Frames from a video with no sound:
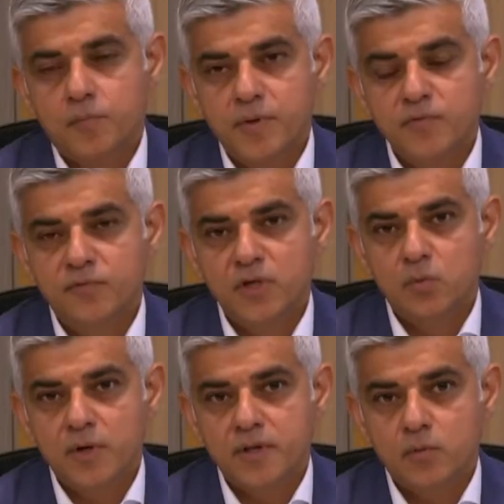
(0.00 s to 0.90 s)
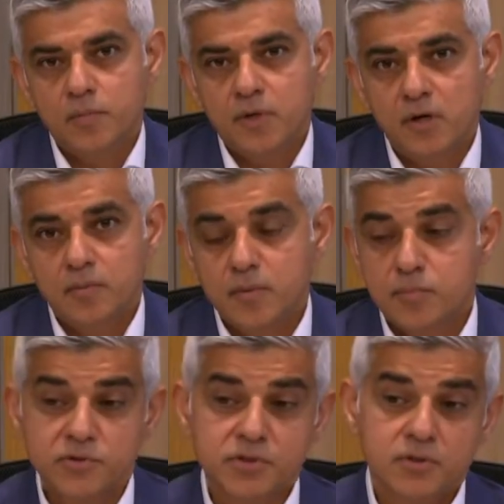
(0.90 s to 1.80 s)
being fully aware that we're currently being
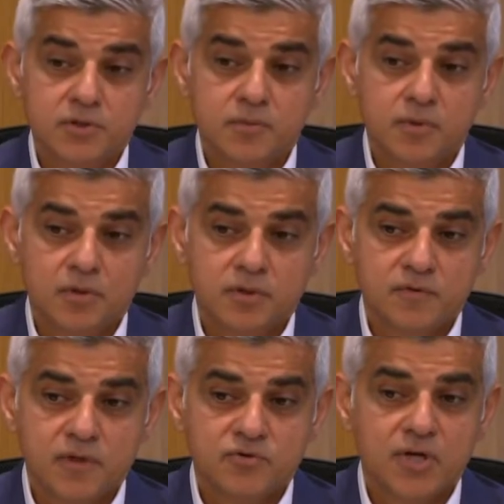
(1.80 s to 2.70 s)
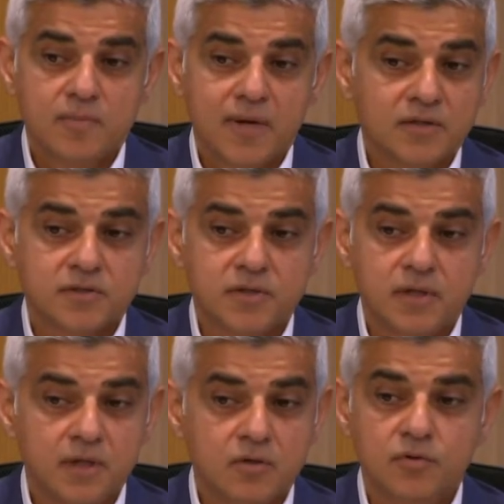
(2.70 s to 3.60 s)
prosecuted because of the tram accident
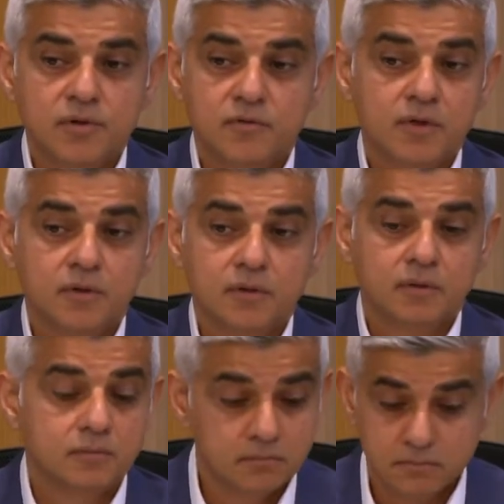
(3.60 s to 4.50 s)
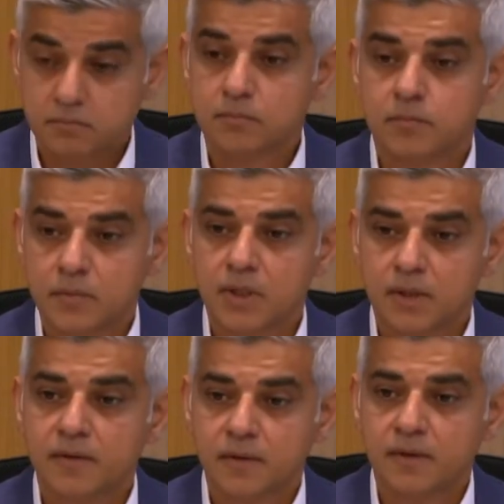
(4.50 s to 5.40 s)
in Croydon, right?
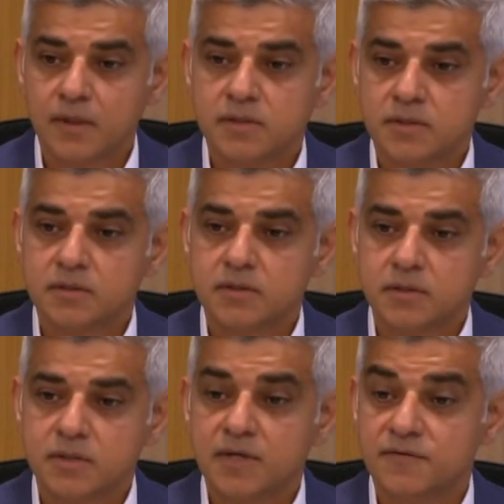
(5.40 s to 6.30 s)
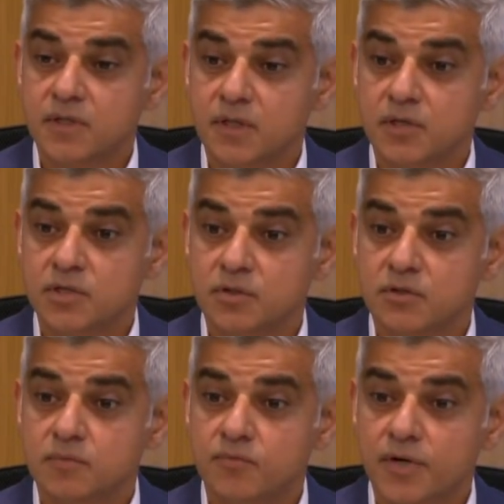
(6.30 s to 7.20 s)
Uh, safety
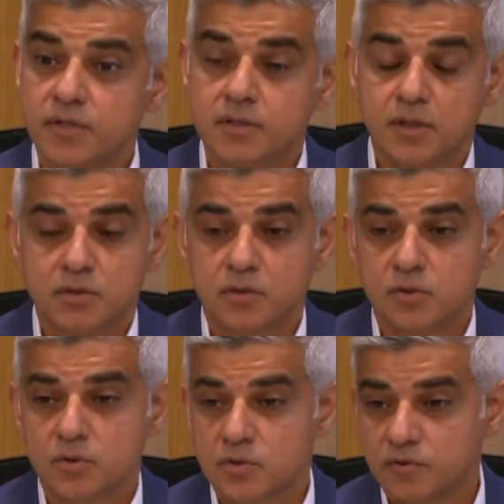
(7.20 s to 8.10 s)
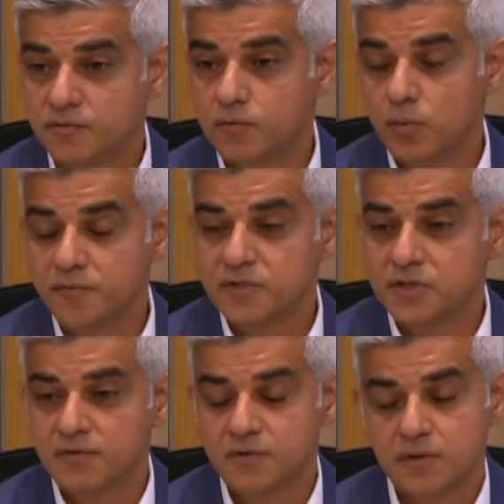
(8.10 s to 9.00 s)
issues raised as consequence of what we've
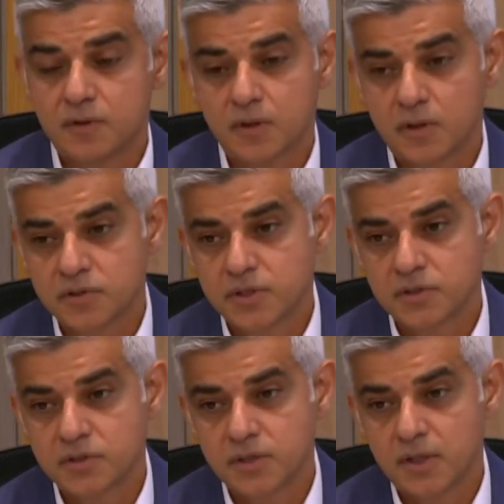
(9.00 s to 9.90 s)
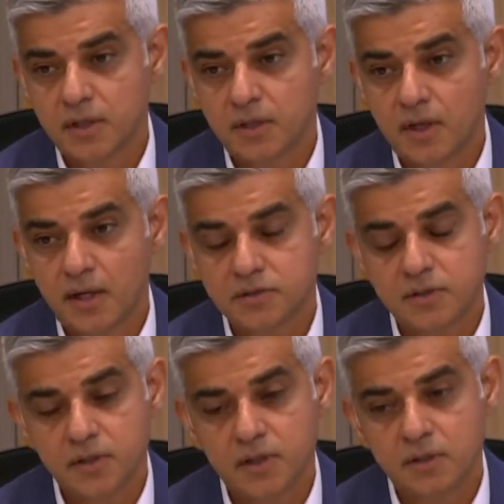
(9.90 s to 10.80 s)
discovered uh, since the uh,
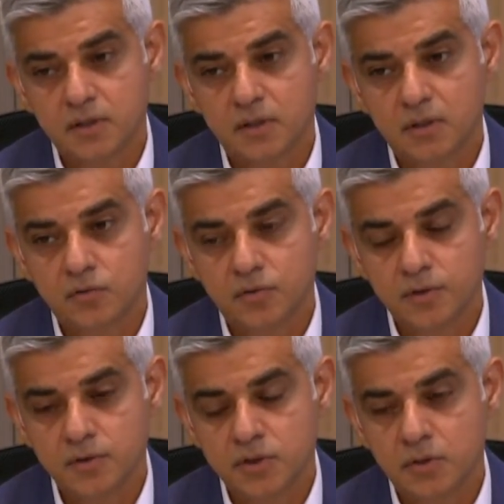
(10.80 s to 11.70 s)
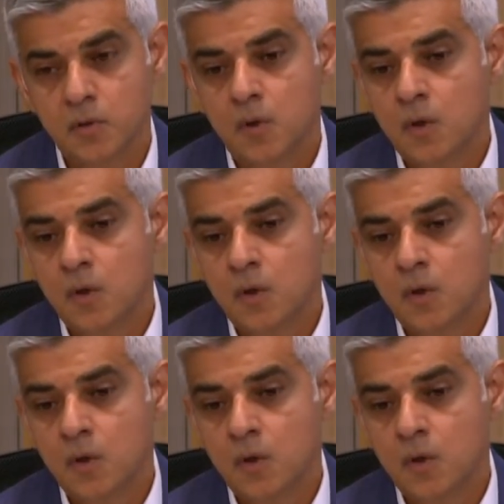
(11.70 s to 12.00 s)
accident in uh, Croydon. So